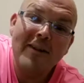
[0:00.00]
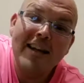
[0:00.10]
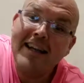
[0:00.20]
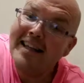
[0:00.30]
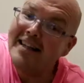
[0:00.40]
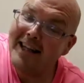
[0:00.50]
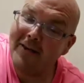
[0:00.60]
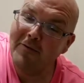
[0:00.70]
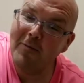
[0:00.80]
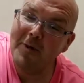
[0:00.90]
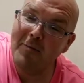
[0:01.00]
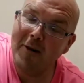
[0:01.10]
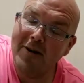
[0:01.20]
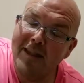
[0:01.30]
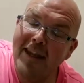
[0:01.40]
releasing from your
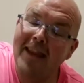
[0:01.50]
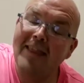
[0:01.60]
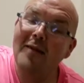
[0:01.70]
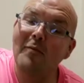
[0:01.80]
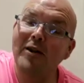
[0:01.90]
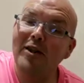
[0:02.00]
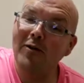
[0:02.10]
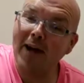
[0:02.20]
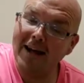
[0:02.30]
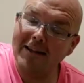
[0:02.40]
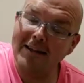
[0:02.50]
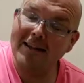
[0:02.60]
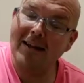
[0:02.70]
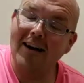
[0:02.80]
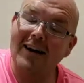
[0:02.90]
body, and then when you
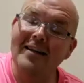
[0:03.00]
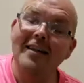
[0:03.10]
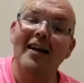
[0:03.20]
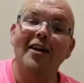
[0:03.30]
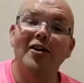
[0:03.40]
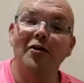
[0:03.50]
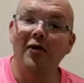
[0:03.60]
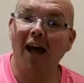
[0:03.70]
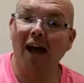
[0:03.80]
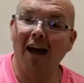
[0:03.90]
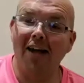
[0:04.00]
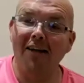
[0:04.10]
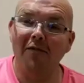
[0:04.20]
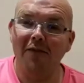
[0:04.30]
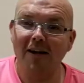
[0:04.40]
exercise, you
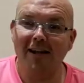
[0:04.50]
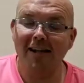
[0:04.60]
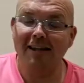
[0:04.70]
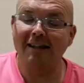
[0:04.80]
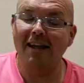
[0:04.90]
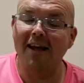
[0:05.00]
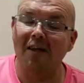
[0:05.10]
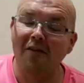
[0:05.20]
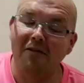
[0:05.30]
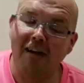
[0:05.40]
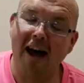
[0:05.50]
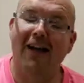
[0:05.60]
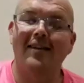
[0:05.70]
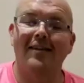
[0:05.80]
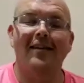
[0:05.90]
can release the
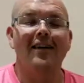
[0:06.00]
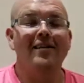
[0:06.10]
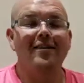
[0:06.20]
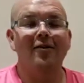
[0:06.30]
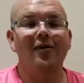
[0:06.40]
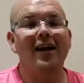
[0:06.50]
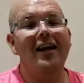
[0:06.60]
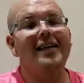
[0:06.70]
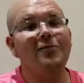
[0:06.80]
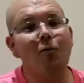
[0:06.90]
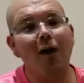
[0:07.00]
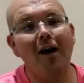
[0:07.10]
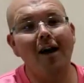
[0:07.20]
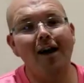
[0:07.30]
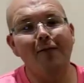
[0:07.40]
fat. So that is
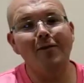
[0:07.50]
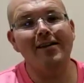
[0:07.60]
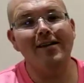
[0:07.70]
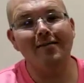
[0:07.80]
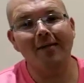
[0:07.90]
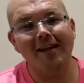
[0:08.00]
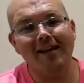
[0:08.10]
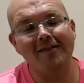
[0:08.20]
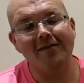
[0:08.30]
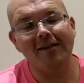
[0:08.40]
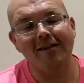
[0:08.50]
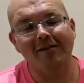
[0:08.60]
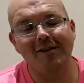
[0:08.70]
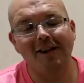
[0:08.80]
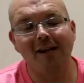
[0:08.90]
why I wanted to make this video
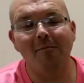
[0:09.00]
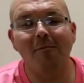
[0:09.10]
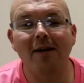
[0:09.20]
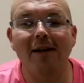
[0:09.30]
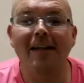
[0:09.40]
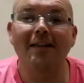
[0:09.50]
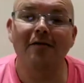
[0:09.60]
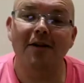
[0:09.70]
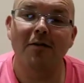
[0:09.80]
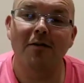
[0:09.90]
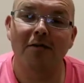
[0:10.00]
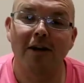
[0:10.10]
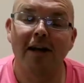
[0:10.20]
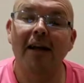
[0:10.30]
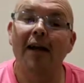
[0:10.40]
tonight, and please feel
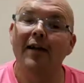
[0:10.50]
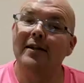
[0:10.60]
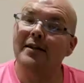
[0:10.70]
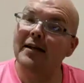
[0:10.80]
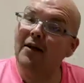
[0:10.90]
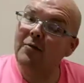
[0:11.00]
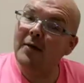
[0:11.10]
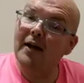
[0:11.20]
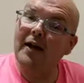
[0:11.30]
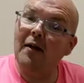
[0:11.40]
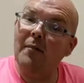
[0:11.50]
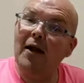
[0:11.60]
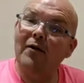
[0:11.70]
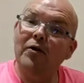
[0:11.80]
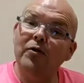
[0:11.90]
free to tell me
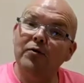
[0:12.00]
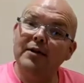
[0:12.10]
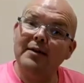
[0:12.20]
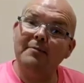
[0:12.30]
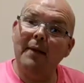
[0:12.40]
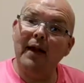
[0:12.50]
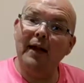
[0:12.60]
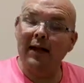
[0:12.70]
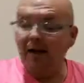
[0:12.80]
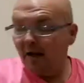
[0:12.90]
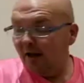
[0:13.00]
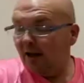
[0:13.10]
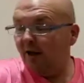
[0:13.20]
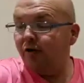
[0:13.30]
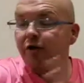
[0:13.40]
about your smelly, you
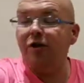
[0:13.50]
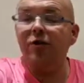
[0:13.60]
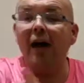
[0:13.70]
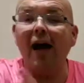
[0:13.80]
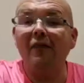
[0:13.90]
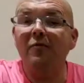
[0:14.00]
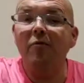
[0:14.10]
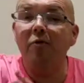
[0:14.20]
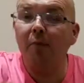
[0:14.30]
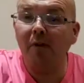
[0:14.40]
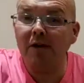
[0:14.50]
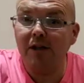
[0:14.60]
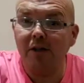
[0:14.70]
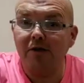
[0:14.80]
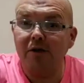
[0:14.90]
know, do you have more
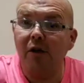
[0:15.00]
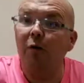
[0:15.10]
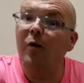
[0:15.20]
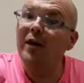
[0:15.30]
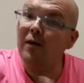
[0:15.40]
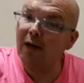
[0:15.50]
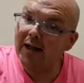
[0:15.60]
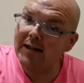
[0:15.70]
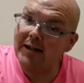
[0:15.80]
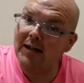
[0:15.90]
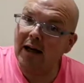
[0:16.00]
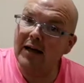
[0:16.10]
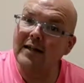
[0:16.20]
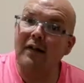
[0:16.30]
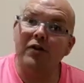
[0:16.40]
body odor when you
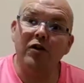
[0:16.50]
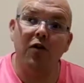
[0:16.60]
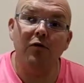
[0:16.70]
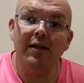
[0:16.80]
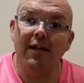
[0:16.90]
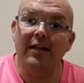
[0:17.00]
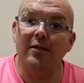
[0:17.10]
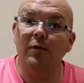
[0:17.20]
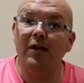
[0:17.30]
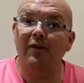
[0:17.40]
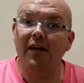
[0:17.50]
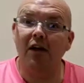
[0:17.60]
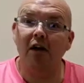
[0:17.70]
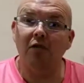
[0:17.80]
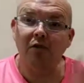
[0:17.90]
exercise? Have you noticed when you've had a
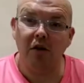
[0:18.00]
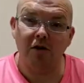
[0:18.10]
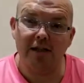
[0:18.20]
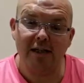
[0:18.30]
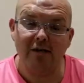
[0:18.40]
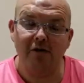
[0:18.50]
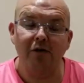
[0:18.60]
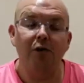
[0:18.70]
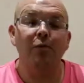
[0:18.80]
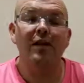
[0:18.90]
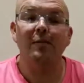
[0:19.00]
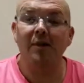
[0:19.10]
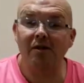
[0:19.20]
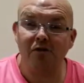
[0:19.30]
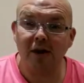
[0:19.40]
lot of toxic food, when you've
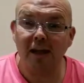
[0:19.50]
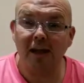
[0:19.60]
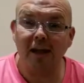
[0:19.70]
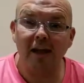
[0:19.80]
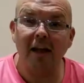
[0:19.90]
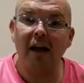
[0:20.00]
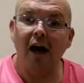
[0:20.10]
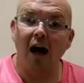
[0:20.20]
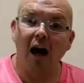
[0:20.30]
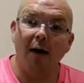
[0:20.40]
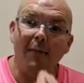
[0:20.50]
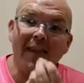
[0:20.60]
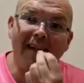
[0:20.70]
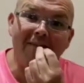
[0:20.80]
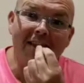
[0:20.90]
been drinking?
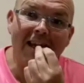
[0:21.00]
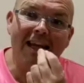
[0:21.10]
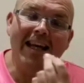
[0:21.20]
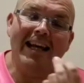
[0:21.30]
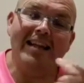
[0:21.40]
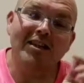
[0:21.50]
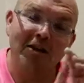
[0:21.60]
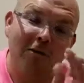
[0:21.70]
Do you